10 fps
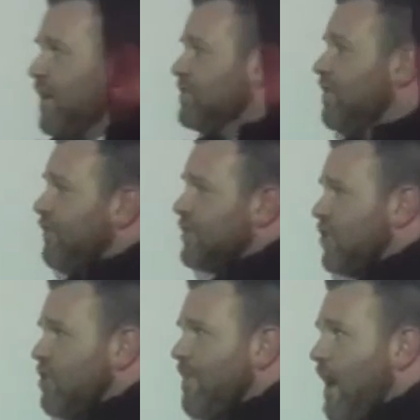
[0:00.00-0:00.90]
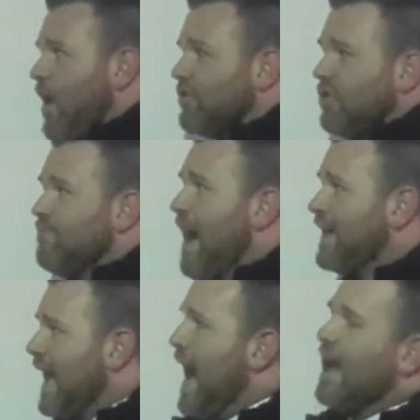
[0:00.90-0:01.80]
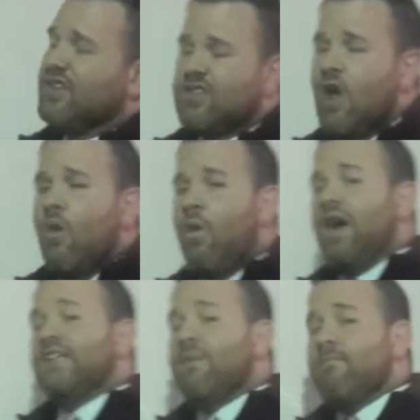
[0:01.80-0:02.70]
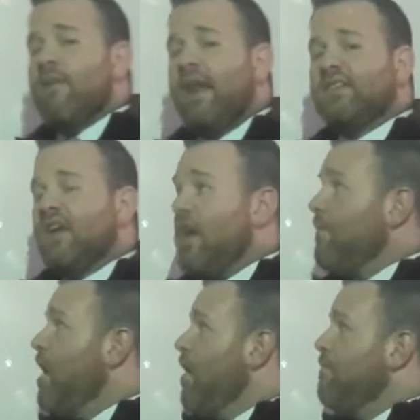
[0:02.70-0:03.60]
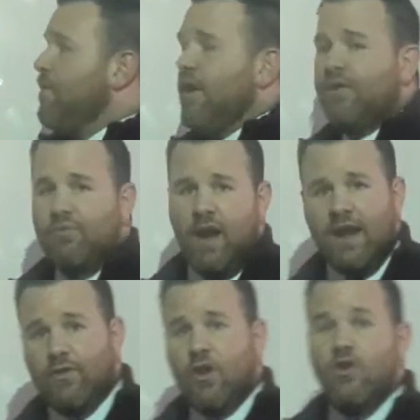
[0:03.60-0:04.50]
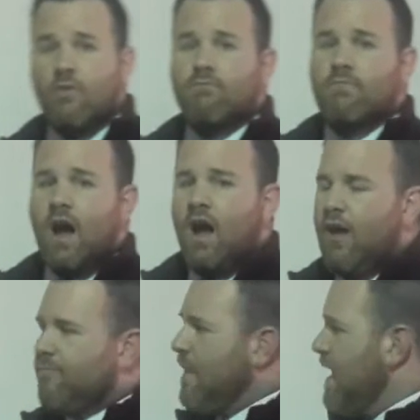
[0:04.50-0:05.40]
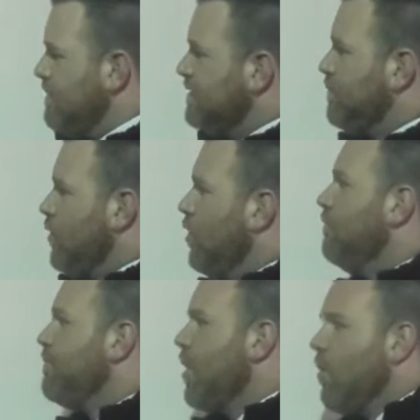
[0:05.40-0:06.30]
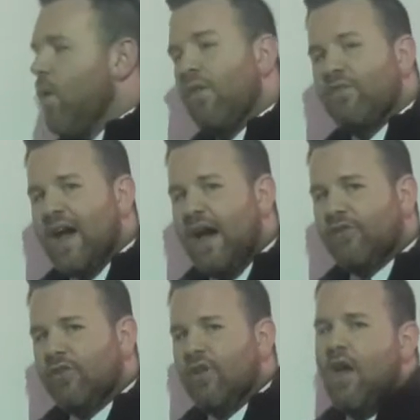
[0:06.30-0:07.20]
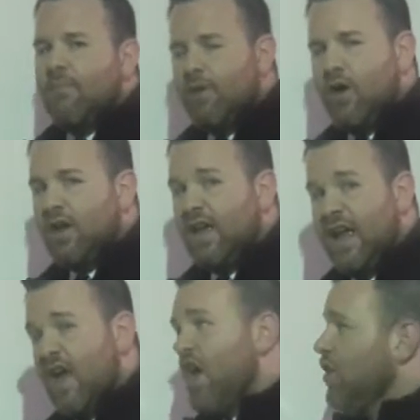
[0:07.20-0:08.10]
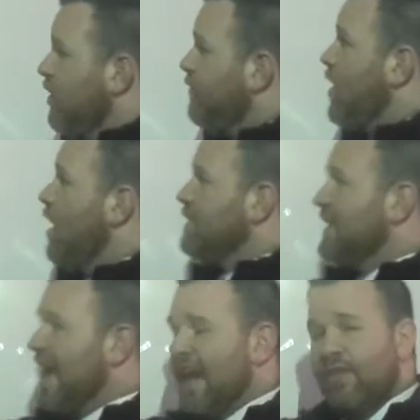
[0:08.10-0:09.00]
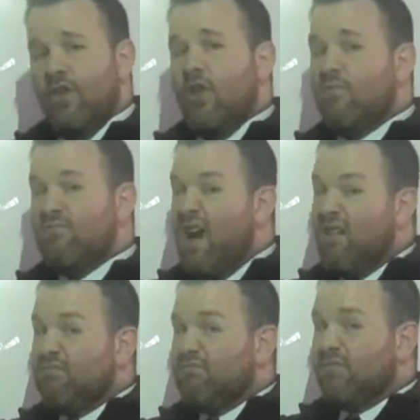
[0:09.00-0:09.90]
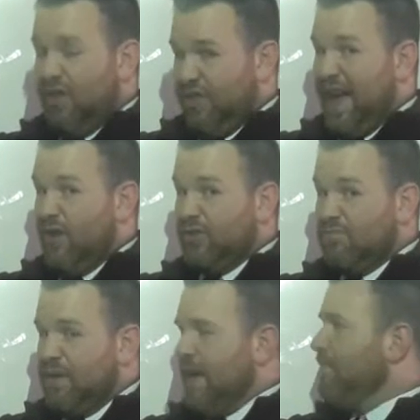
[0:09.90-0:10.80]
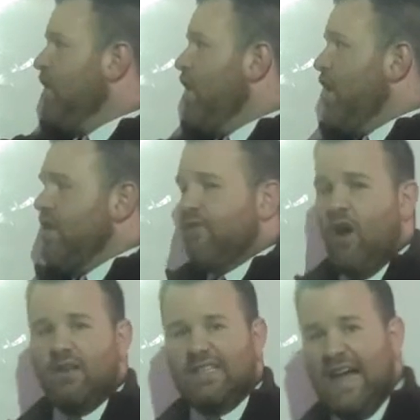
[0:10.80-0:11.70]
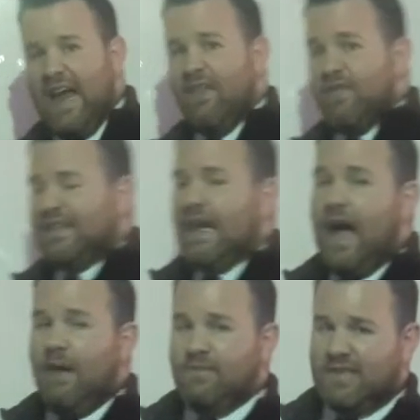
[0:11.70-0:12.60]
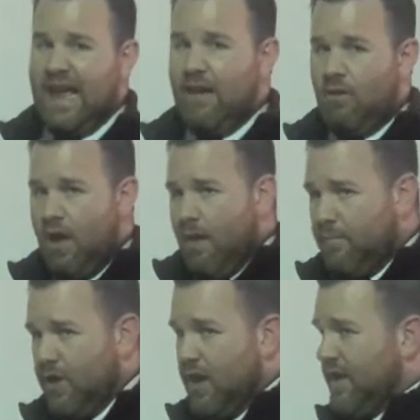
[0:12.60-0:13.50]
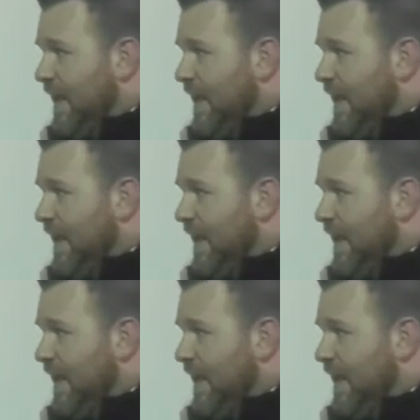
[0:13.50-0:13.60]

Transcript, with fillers: Because for two marks you might get asked what is meant by the term birth rate, the number of babies born per 1,000 per year. You've got to get in the number, the thousand bit, and you've got to get in the time scale per